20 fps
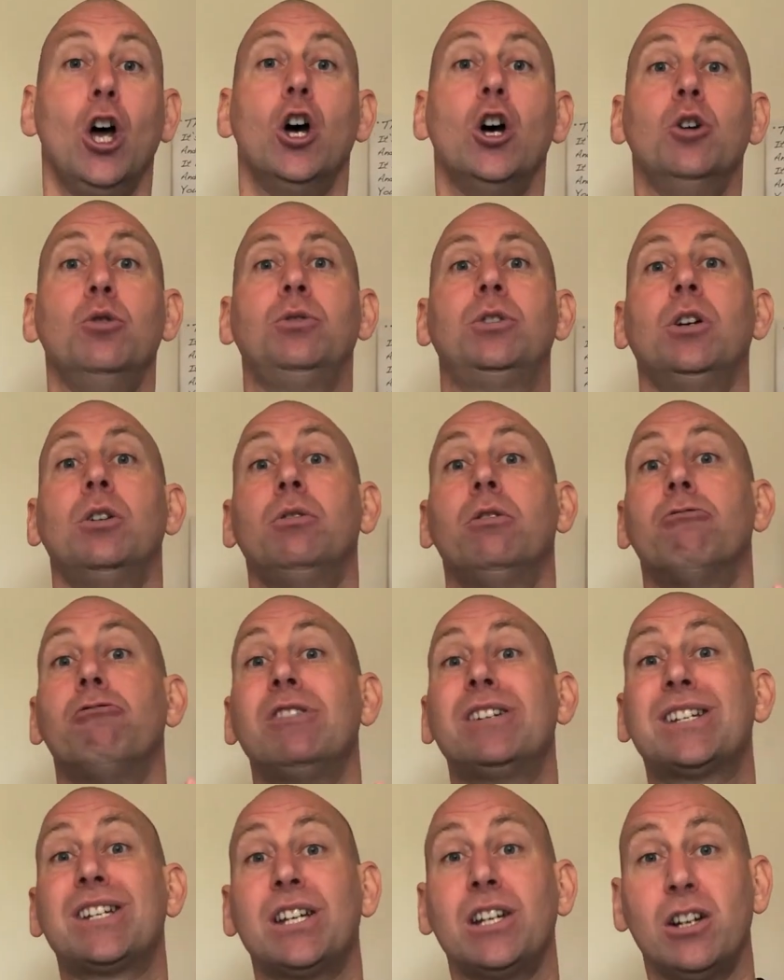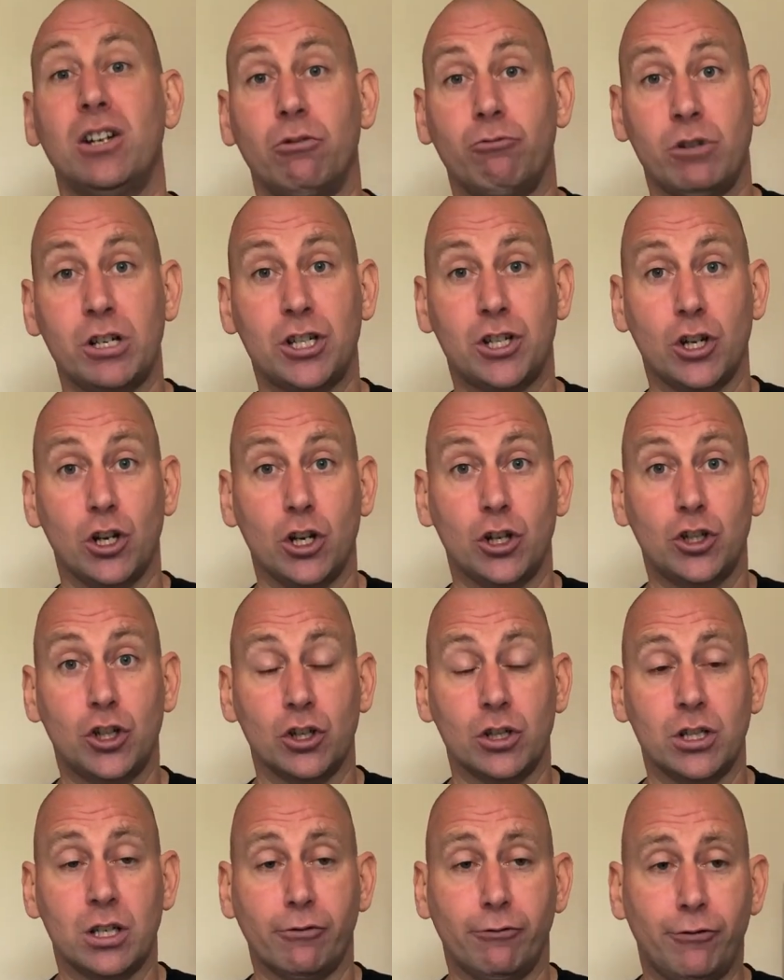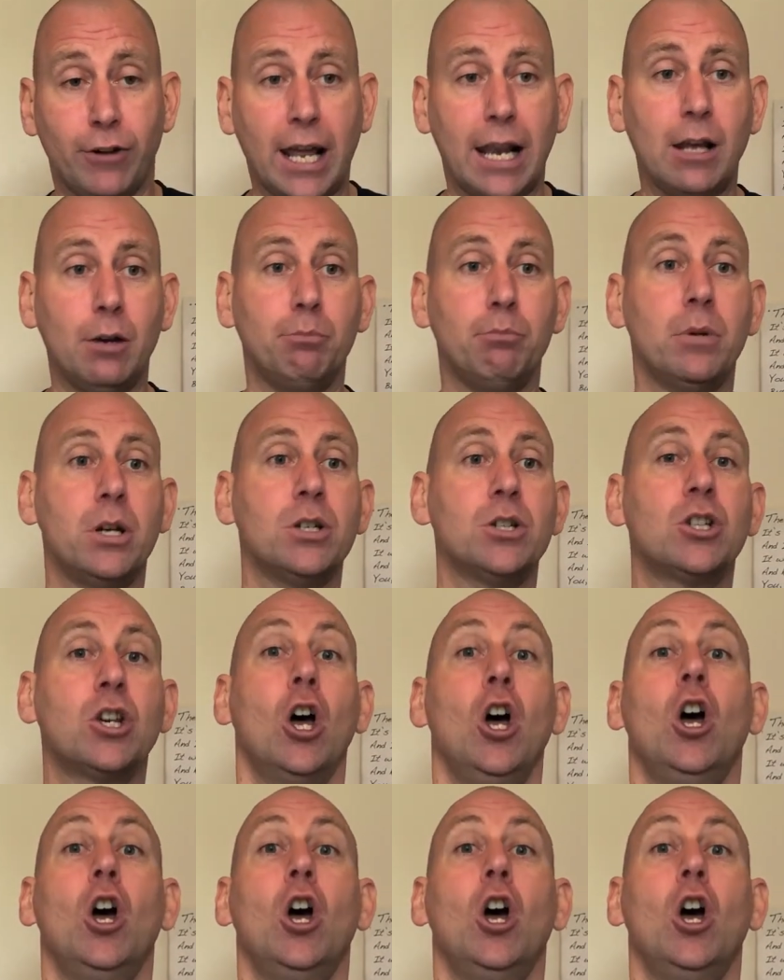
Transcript: who do the research and development,